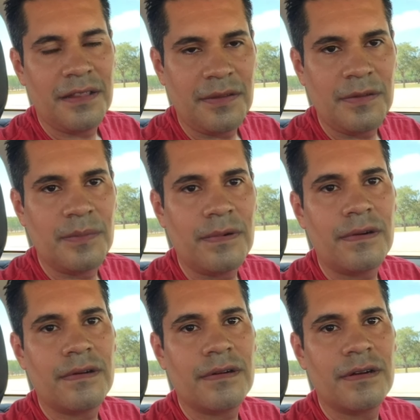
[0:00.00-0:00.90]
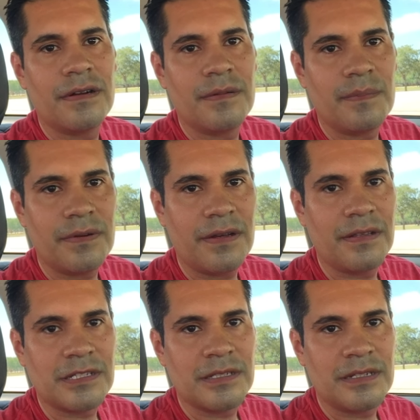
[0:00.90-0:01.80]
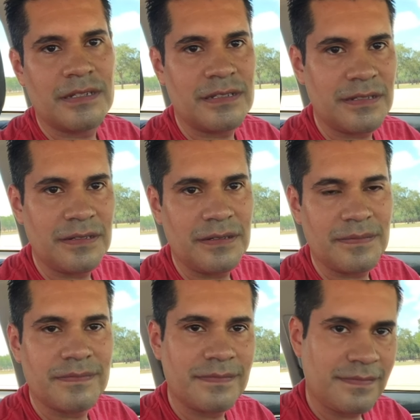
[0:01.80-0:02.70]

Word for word: do more products so